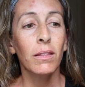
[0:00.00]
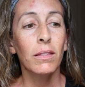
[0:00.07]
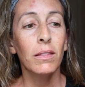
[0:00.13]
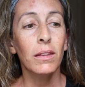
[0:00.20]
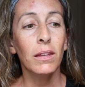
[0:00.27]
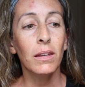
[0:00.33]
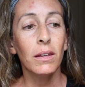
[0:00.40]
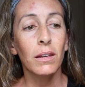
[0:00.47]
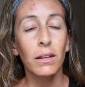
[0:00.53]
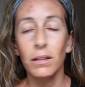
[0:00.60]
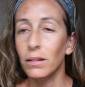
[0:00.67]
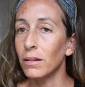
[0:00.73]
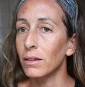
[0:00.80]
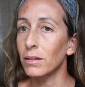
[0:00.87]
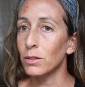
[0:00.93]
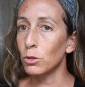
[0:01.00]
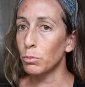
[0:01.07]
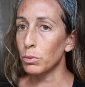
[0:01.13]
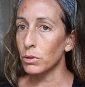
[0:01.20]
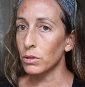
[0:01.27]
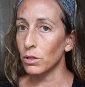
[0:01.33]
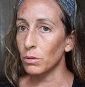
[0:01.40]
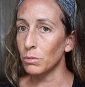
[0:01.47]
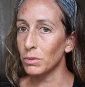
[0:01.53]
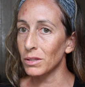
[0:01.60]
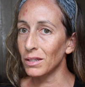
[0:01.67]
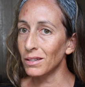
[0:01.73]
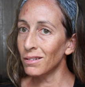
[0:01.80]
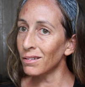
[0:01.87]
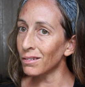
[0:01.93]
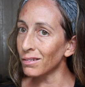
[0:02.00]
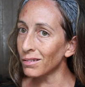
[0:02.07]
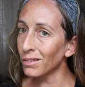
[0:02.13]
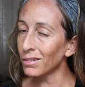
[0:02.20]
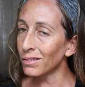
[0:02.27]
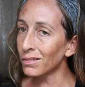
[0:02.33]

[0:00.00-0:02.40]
the Ilia Super Serum Skin Tint,